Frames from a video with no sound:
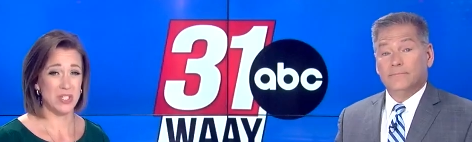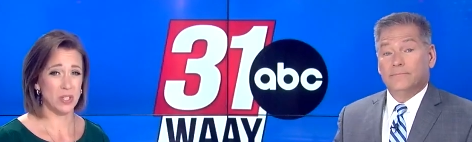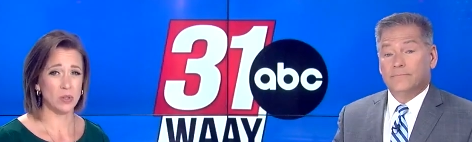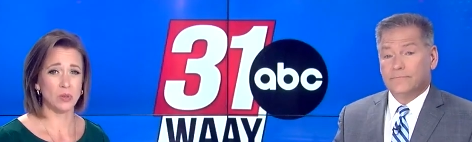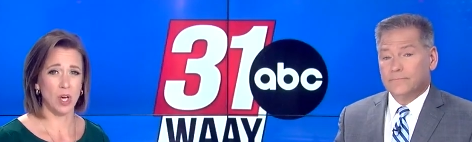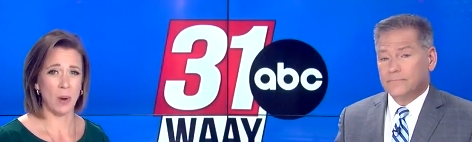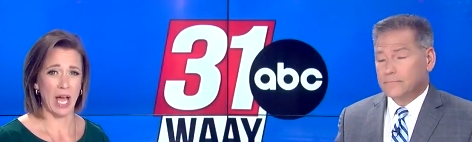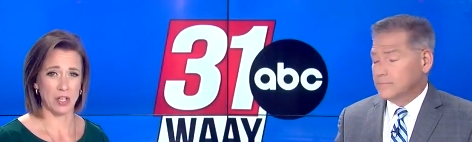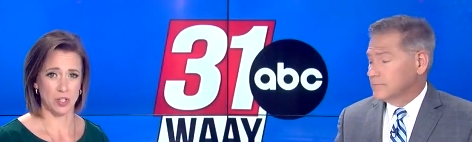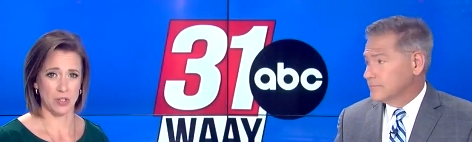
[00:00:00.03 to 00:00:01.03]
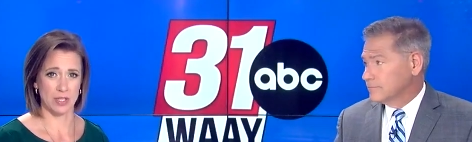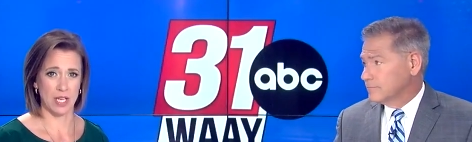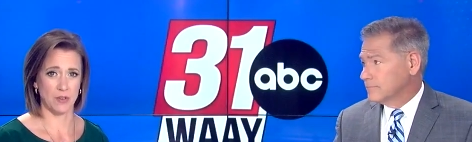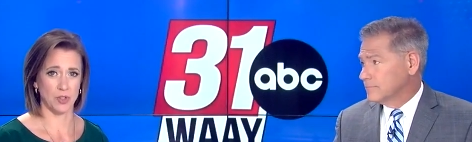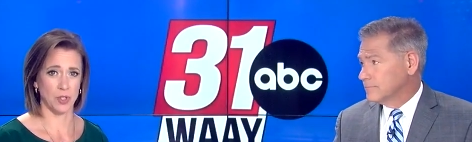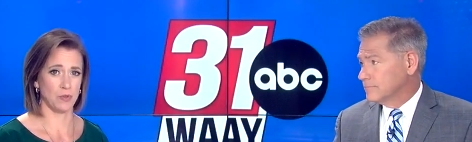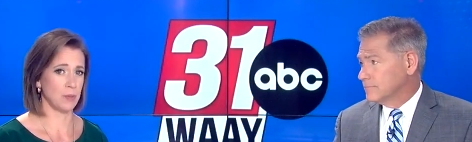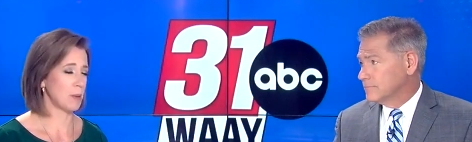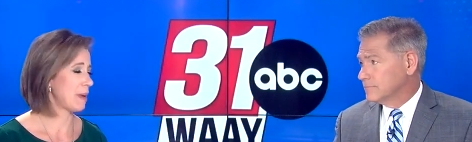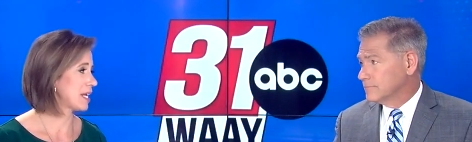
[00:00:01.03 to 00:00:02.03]
Speaker 1: Still no action this afternoon
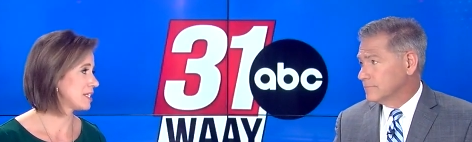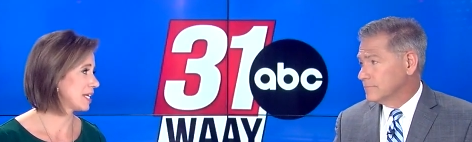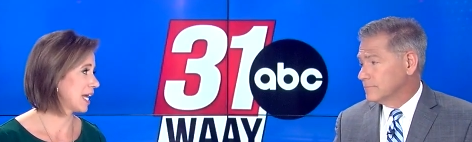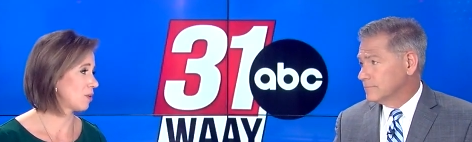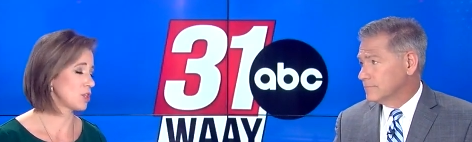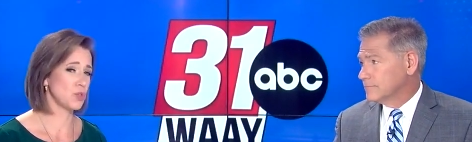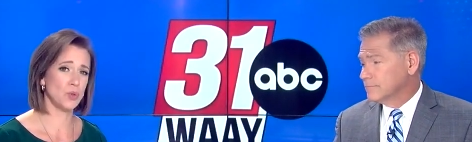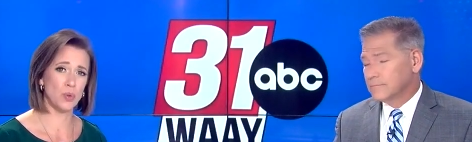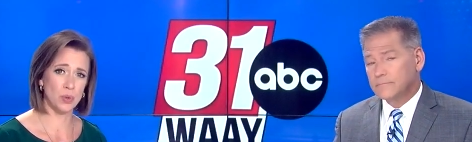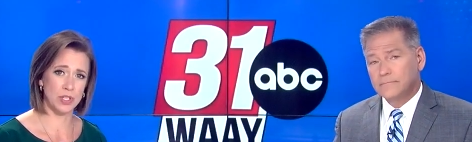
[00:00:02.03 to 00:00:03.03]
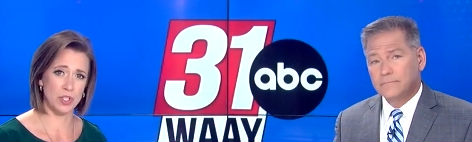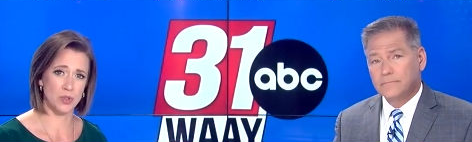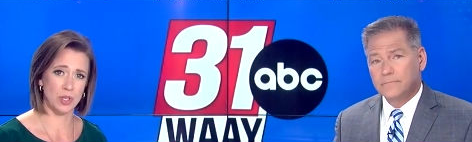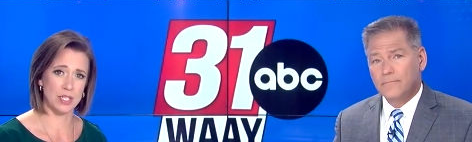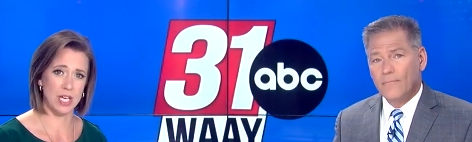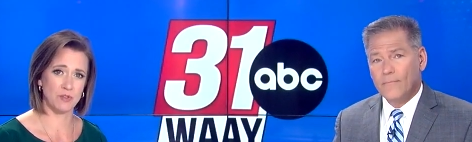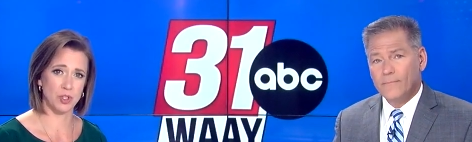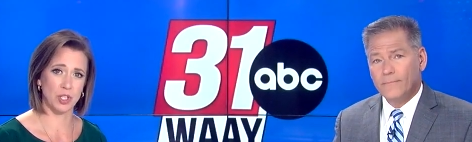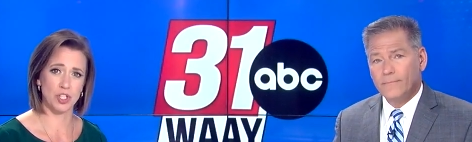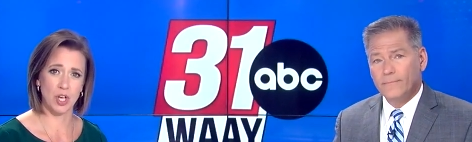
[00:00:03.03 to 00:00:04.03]
from the Madison County School District
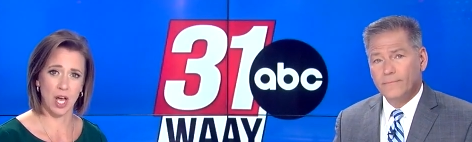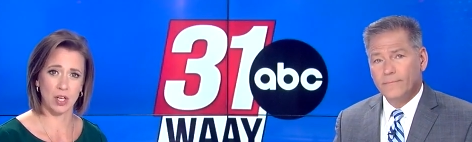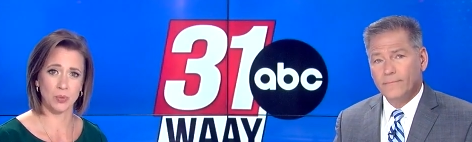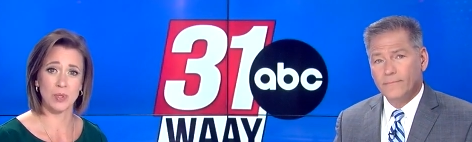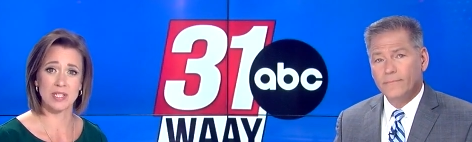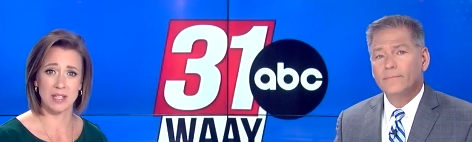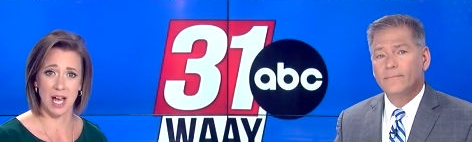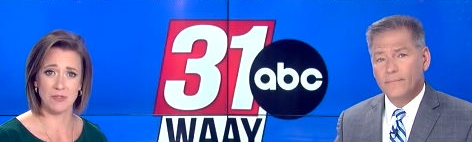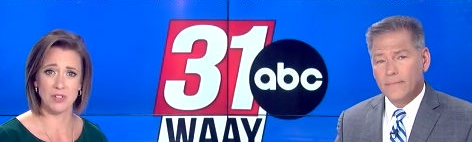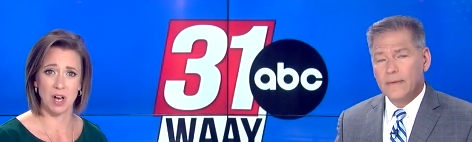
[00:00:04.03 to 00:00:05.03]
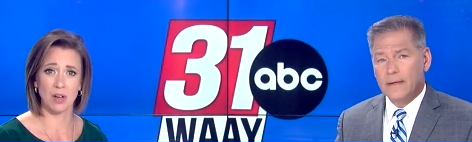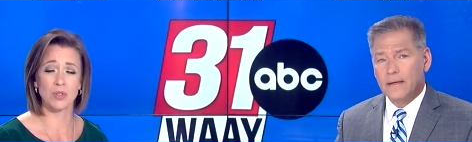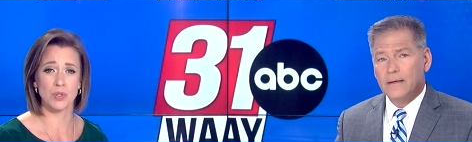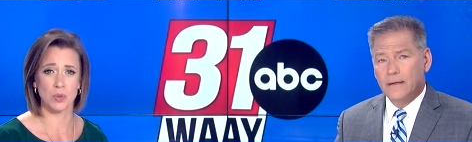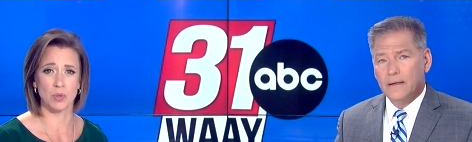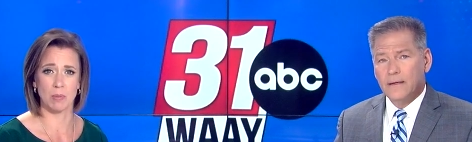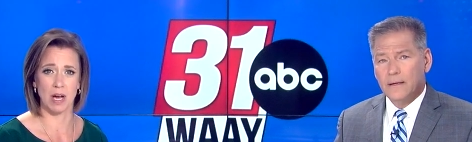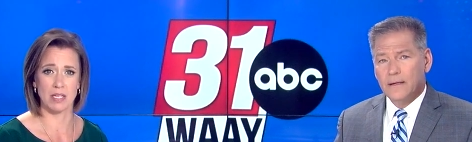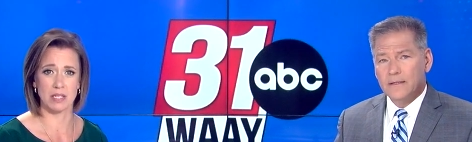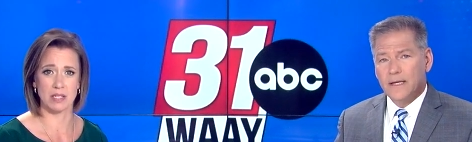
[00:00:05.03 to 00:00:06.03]
after a child was left on a school
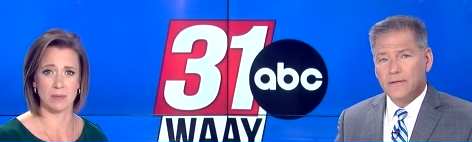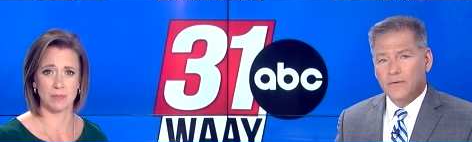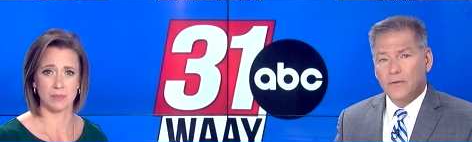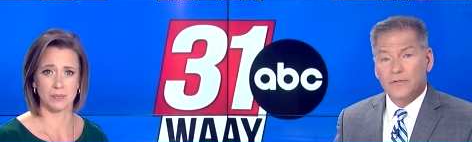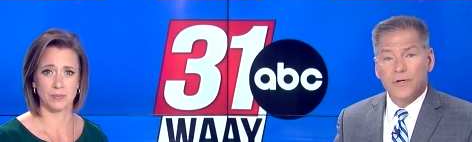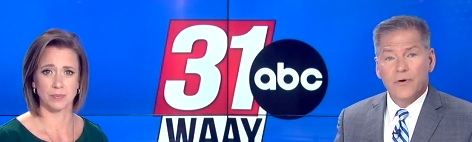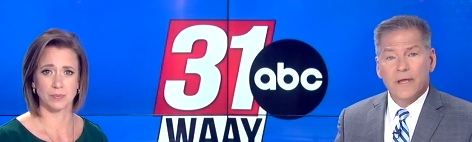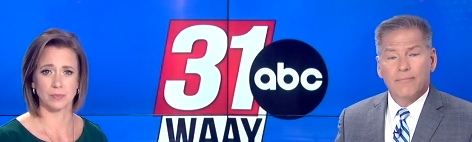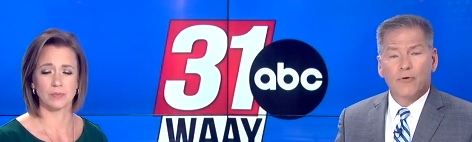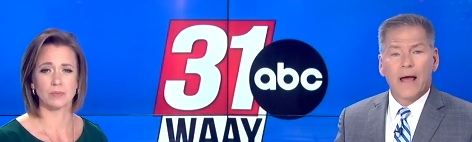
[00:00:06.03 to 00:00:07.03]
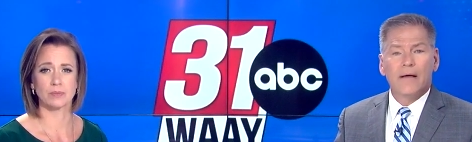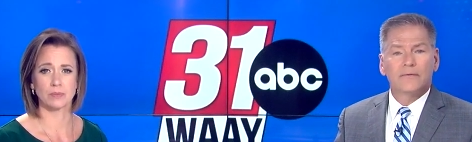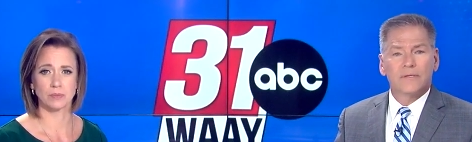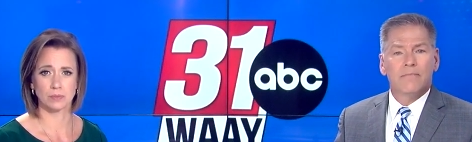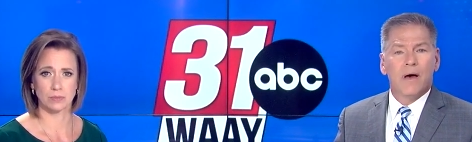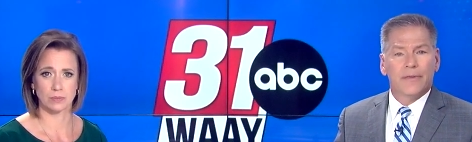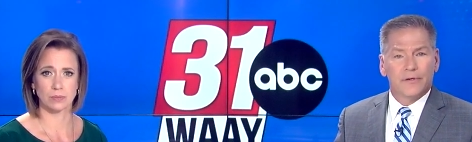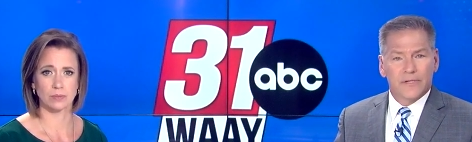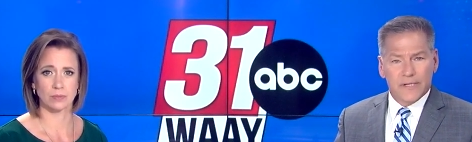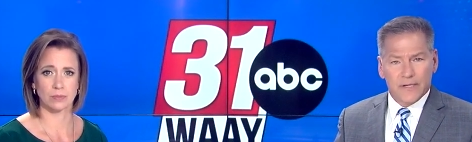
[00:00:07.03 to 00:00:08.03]
bus.
Speaker 2: 10-year-old Journey Brown's
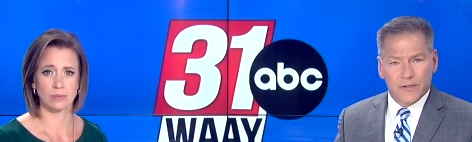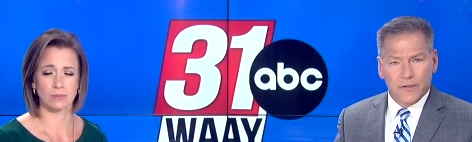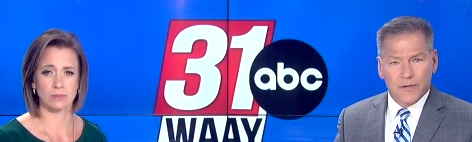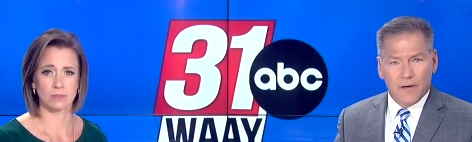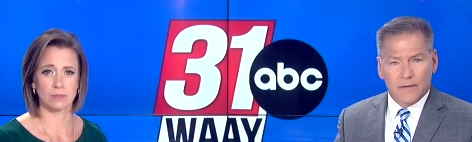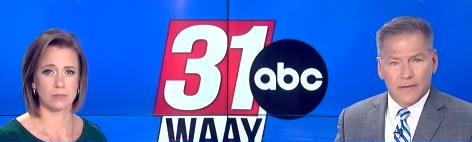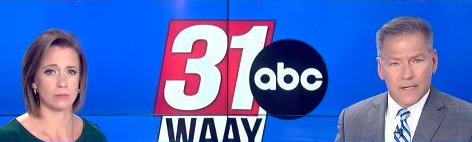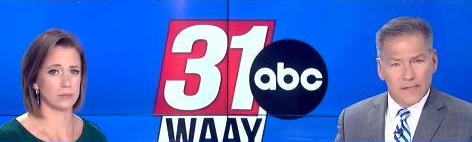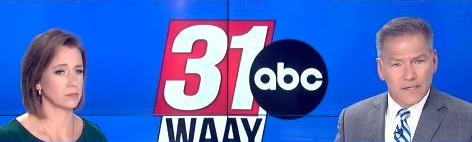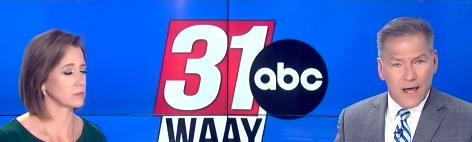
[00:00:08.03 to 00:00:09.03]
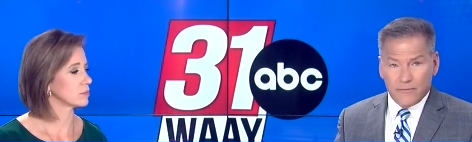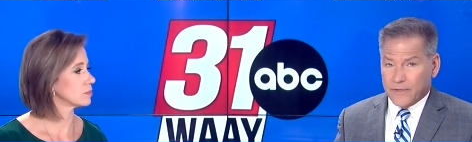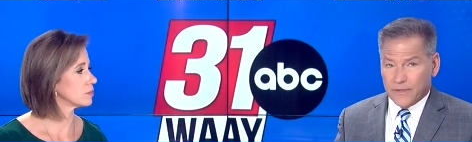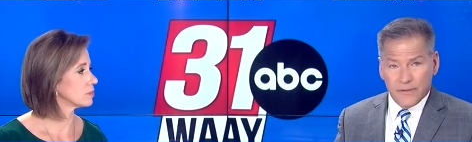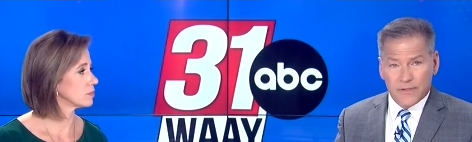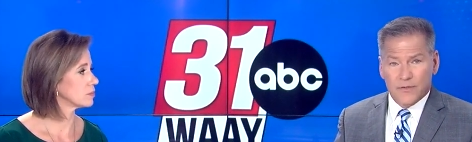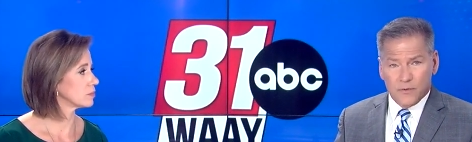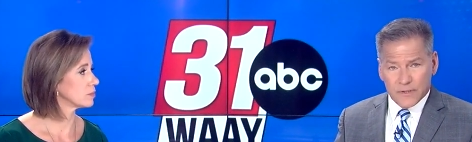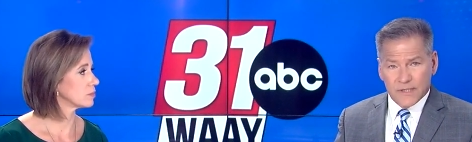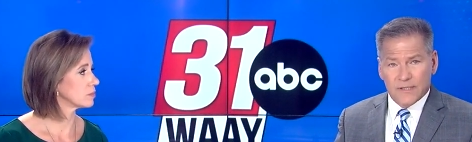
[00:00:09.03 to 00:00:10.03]
mother says her daughter has not returned to
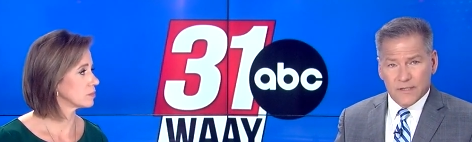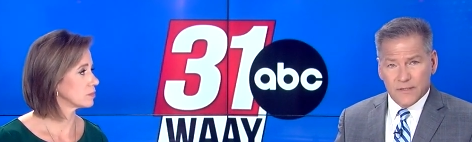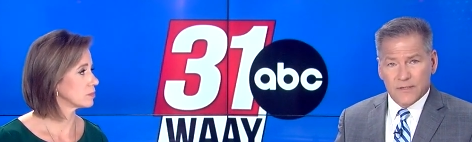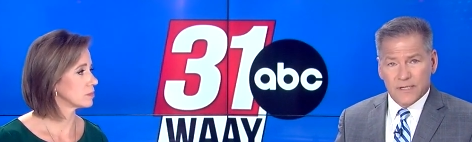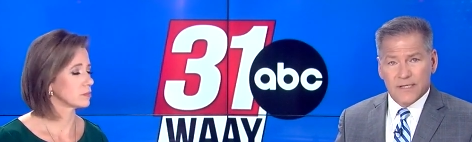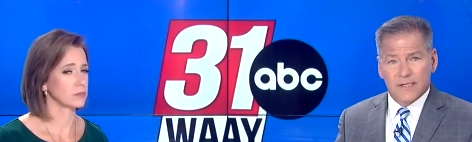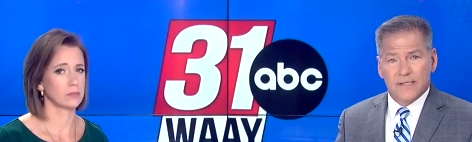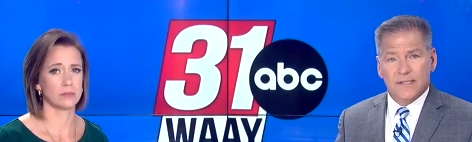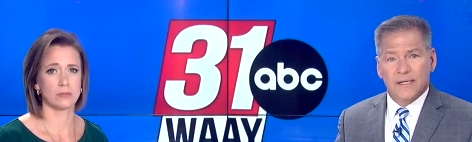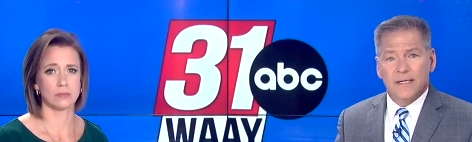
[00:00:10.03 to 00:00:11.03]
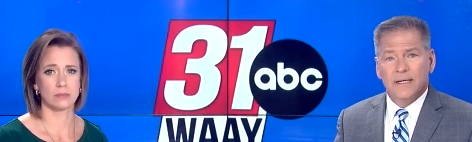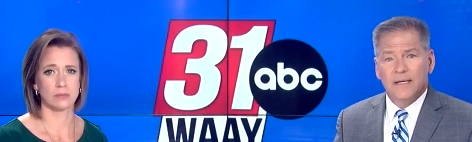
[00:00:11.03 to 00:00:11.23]
school since Tuesday's incident.